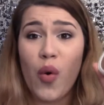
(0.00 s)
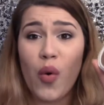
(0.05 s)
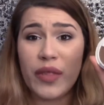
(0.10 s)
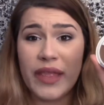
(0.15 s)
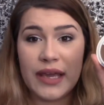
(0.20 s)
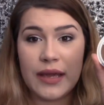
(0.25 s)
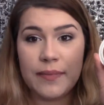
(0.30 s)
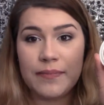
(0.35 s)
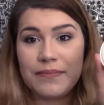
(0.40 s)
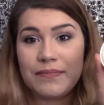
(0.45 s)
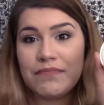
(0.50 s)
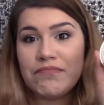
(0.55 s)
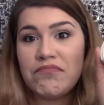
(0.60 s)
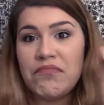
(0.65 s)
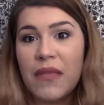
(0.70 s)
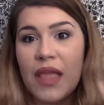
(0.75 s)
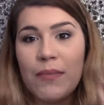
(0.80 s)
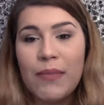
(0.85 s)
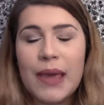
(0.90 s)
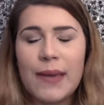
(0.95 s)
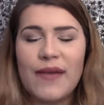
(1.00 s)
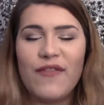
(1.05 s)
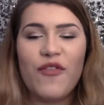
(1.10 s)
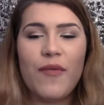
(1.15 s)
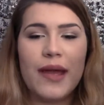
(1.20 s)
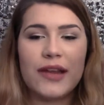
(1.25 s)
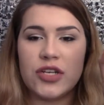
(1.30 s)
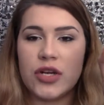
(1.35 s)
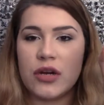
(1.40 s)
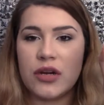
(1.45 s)
like, maybe for
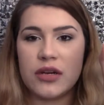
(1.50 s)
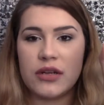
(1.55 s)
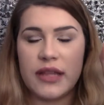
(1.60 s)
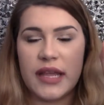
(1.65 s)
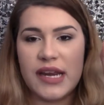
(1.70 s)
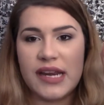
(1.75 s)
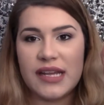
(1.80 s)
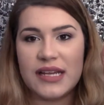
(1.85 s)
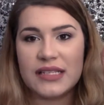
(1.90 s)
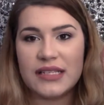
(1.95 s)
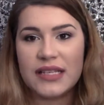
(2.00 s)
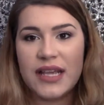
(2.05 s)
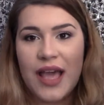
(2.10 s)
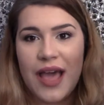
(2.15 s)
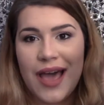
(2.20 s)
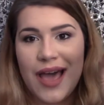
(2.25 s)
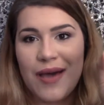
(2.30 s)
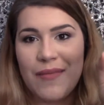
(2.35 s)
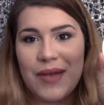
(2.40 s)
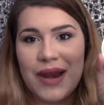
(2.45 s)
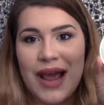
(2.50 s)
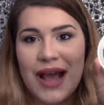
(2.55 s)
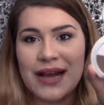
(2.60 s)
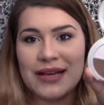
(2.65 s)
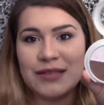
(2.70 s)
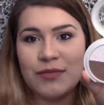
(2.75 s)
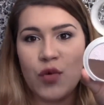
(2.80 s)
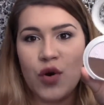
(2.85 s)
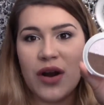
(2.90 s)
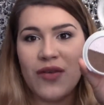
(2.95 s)
my darker ladies, um, it
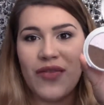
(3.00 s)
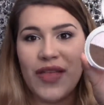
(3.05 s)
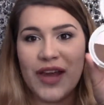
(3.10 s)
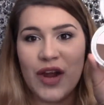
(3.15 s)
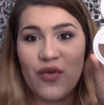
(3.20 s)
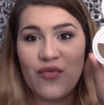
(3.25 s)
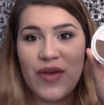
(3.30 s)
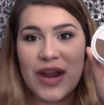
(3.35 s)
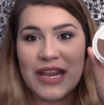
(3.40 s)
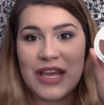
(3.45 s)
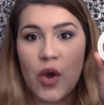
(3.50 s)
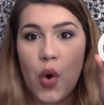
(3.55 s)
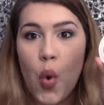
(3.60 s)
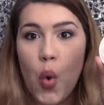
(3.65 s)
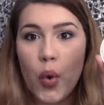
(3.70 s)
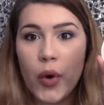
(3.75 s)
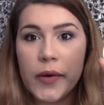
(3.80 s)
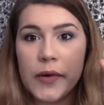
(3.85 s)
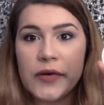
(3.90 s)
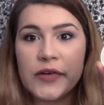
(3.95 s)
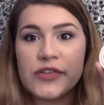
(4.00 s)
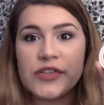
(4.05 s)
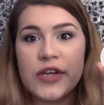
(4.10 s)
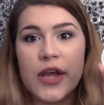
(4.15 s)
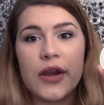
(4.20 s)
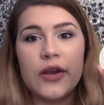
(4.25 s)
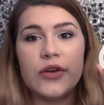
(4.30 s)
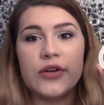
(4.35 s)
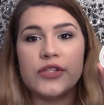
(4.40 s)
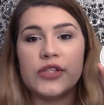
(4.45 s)
has more of like a reddy orange
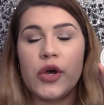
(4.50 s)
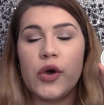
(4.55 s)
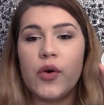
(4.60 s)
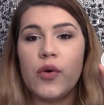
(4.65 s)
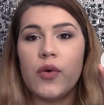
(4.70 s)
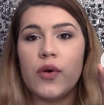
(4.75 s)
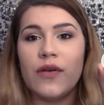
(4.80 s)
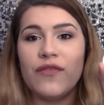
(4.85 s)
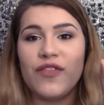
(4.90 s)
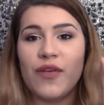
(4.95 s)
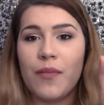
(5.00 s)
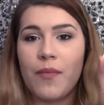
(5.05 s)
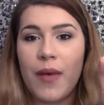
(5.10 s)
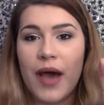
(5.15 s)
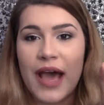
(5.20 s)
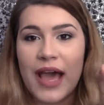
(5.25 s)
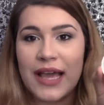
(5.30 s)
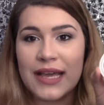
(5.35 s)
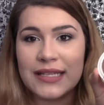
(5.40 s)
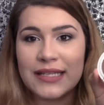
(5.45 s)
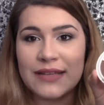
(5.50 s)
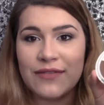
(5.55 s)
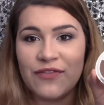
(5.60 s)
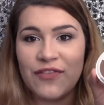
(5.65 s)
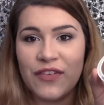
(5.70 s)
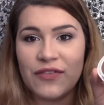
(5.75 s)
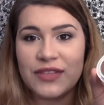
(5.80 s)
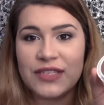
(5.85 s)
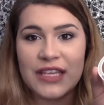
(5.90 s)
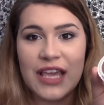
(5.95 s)
undertone for my
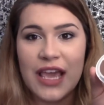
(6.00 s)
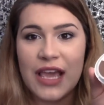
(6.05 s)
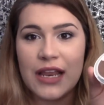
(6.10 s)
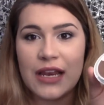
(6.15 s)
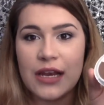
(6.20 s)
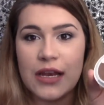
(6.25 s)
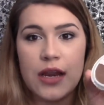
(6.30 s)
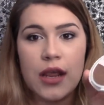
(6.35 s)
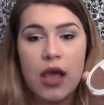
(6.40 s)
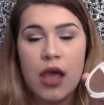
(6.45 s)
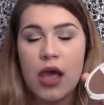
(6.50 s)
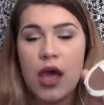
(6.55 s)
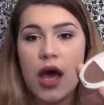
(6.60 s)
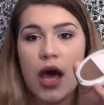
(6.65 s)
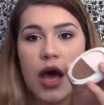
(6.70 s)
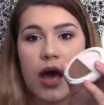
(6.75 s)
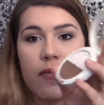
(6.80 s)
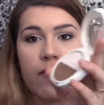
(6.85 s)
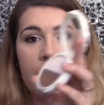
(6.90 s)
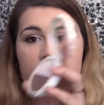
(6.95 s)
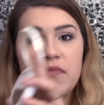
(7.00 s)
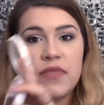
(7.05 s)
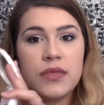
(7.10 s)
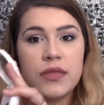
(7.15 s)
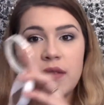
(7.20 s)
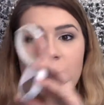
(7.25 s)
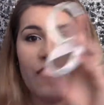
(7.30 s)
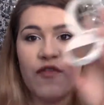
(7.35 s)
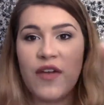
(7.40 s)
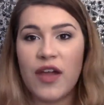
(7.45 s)
skin. Um,
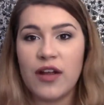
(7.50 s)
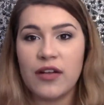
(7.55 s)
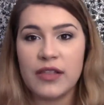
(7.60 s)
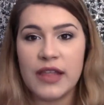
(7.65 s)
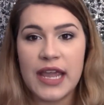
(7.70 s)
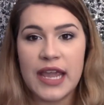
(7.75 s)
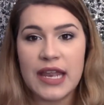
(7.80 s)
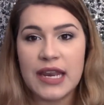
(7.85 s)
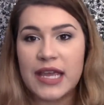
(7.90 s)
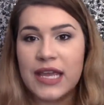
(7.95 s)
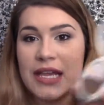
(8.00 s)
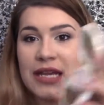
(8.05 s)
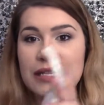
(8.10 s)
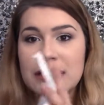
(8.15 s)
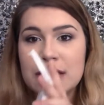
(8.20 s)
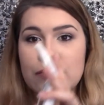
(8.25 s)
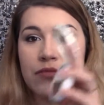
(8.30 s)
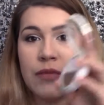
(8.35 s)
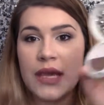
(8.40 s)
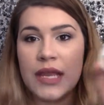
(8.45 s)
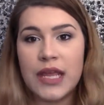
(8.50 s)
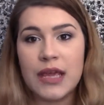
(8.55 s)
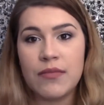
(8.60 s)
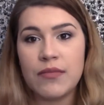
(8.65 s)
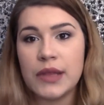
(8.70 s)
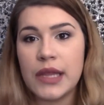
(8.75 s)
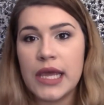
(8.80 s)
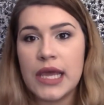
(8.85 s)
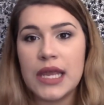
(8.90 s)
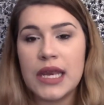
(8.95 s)
fair ladies,
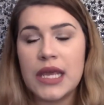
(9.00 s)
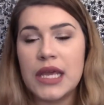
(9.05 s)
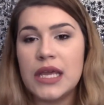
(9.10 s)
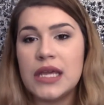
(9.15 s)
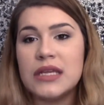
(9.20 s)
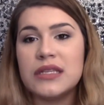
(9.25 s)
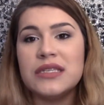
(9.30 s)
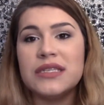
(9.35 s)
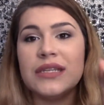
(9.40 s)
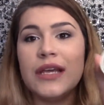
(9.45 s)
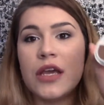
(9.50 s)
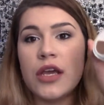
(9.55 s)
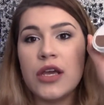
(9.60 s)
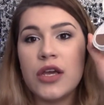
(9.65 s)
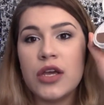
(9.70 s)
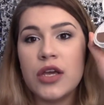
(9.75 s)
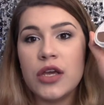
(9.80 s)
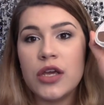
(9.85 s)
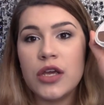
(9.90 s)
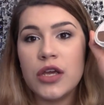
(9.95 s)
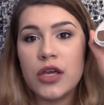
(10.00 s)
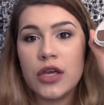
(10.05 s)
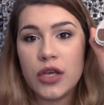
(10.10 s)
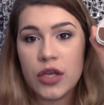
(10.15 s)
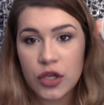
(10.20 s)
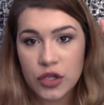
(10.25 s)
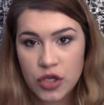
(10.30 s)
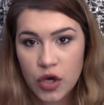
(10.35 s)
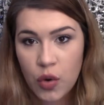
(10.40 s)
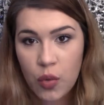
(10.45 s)
medium ladies,
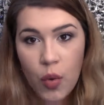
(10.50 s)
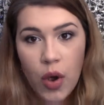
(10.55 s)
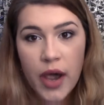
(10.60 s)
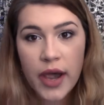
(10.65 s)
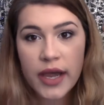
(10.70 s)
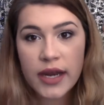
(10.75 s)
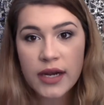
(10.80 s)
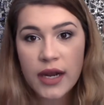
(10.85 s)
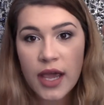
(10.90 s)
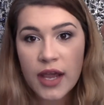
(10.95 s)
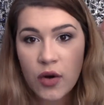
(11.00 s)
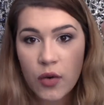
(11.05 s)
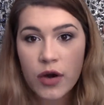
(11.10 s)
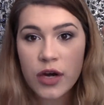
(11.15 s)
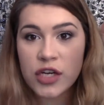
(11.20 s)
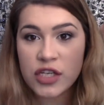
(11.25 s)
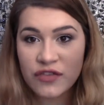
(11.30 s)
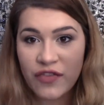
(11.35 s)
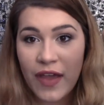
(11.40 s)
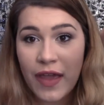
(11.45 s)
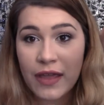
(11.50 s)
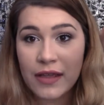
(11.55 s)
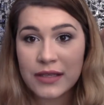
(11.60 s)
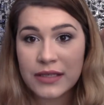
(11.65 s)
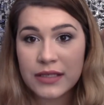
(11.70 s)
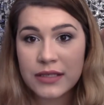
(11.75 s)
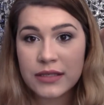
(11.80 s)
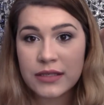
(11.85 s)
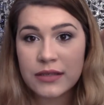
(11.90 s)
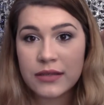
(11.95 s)
you don't want an orange
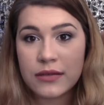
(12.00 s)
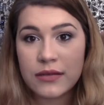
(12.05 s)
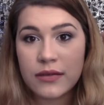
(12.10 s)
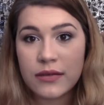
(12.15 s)
face.